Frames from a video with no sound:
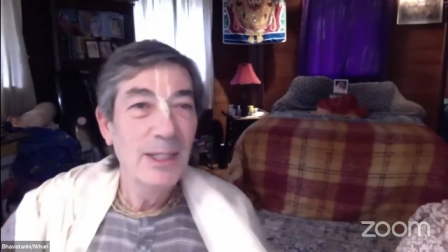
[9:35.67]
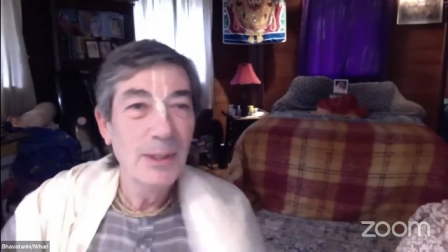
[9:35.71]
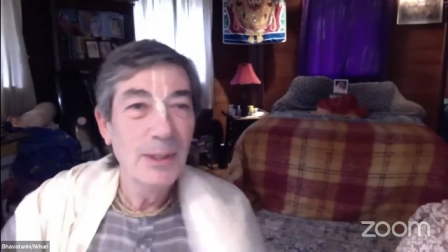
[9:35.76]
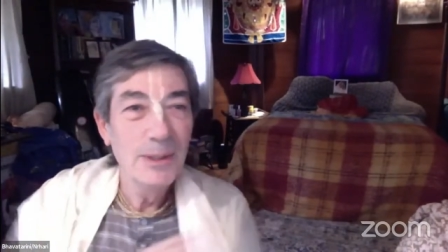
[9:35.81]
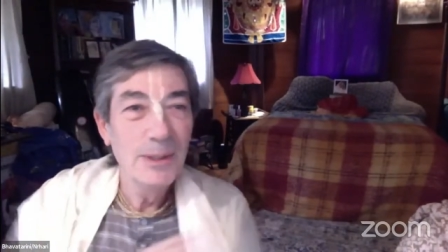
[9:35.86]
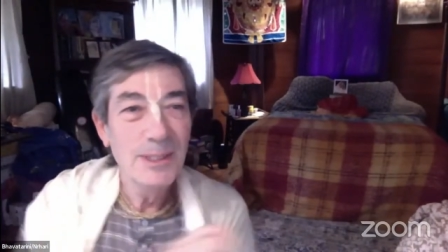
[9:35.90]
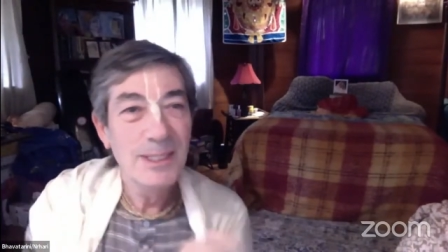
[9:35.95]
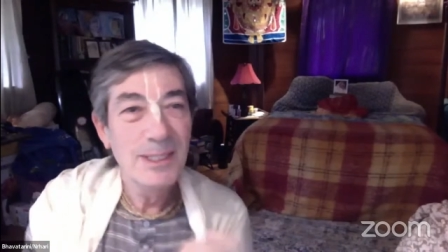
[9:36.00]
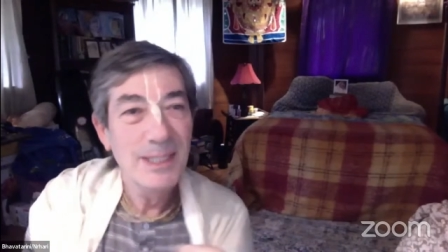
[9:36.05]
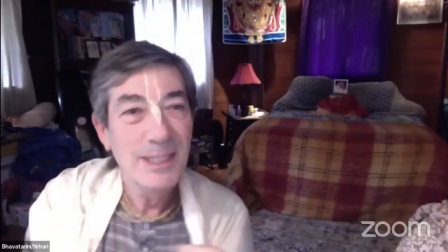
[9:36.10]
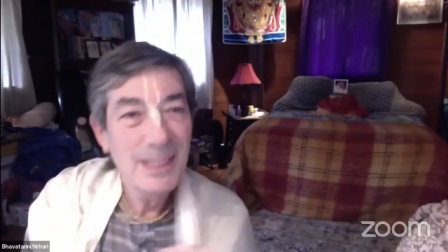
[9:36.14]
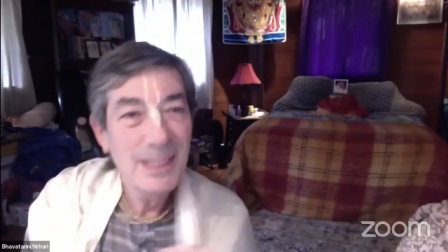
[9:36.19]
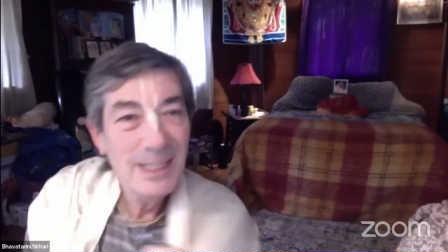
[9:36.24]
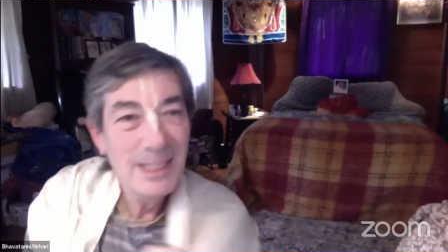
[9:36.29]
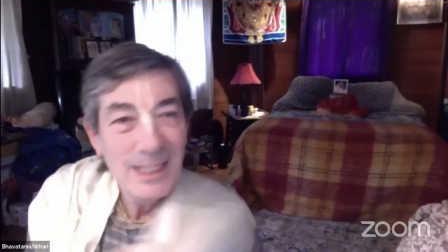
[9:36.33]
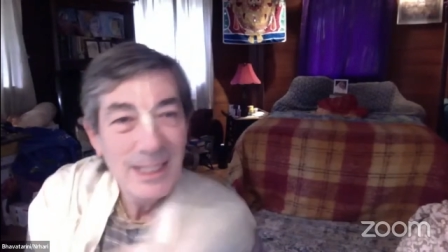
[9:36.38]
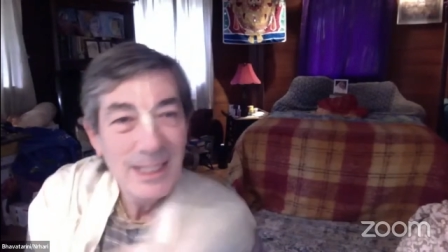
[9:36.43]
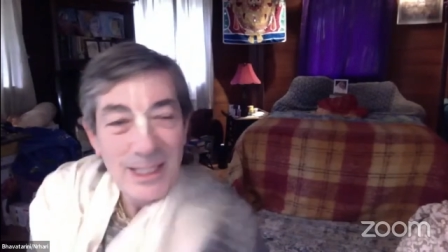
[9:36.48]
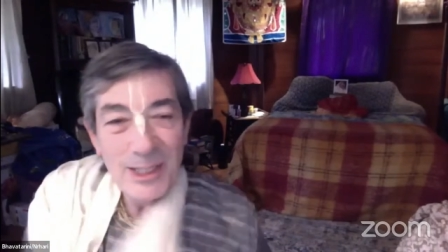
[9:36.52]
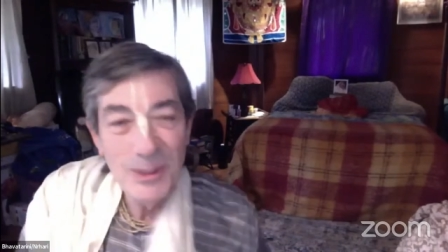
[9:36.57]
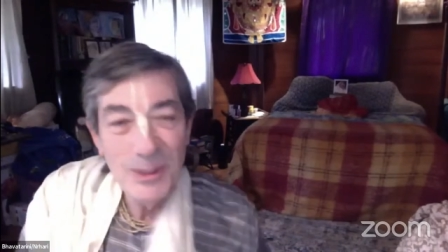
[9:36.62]
or to
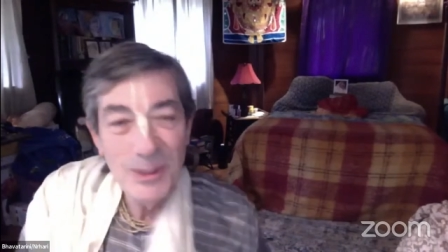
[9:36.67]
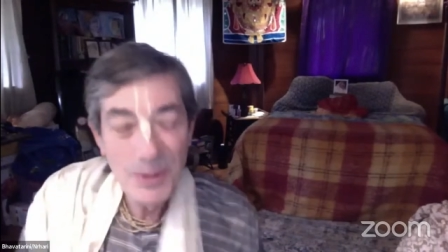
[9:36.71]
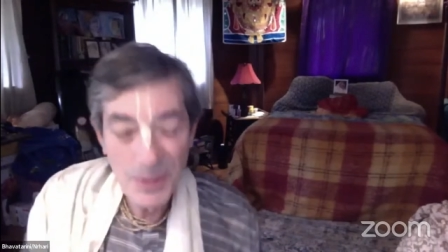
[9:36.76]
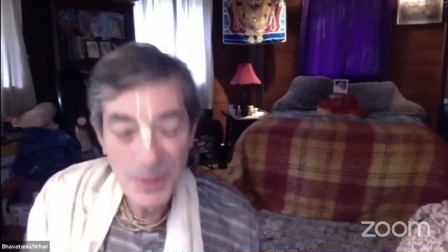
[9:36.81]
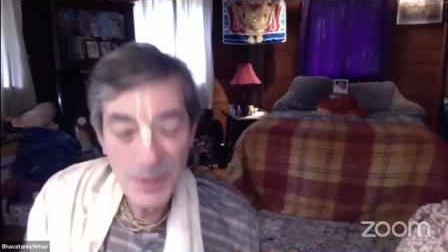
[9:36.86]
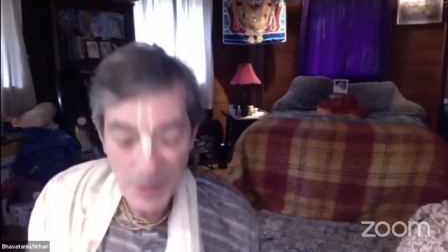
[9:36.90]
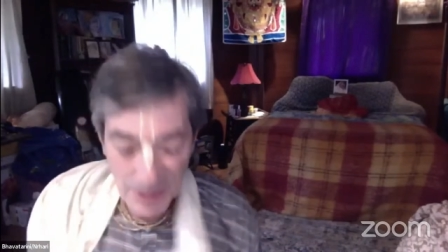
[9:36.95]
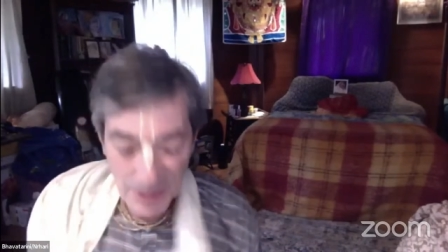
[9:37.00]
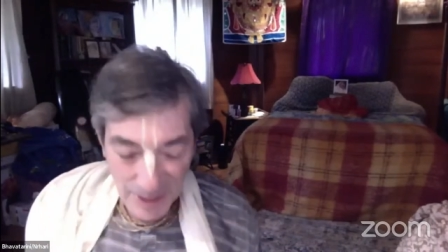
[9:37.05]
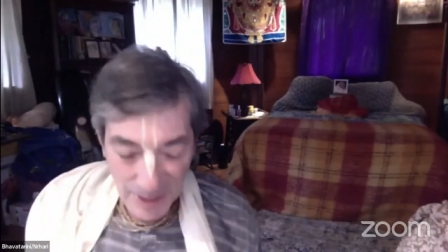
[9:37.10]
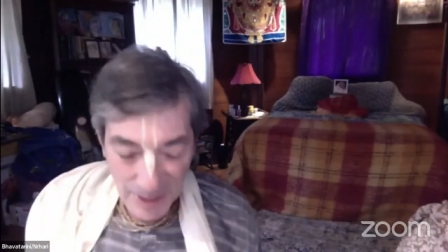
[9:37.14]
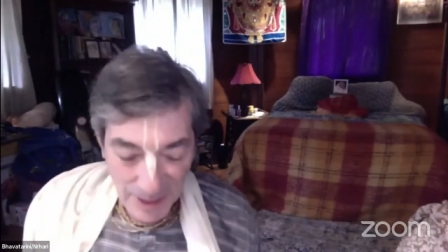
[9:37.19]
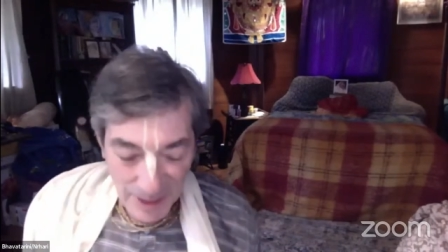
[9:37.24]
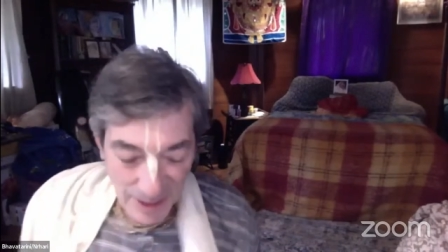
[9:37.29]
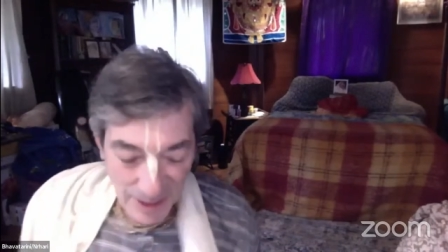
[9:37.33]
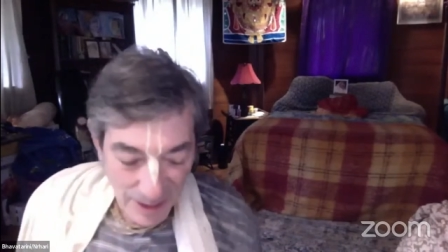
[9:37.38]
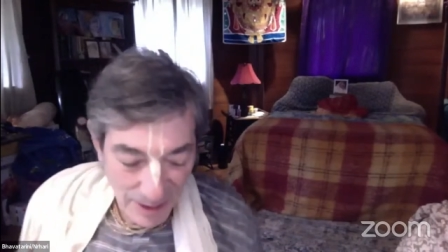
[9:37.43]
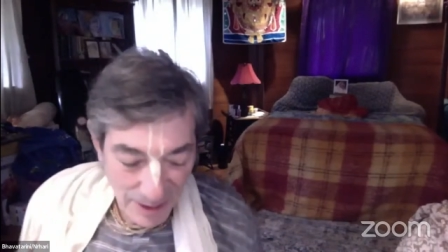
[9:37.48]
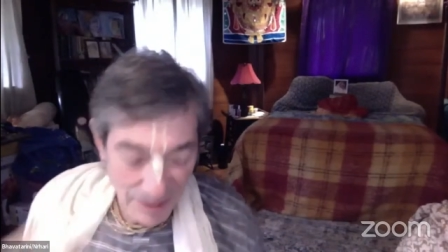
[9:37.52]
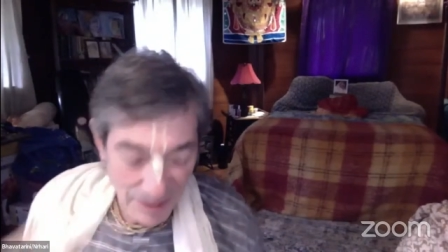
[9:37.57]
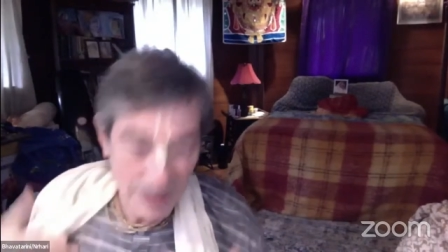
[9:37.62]
teach or
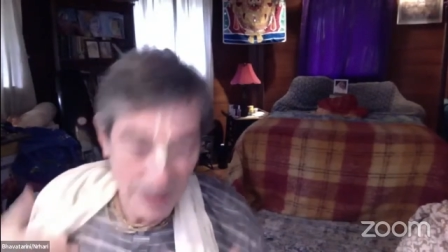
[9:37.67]
uh,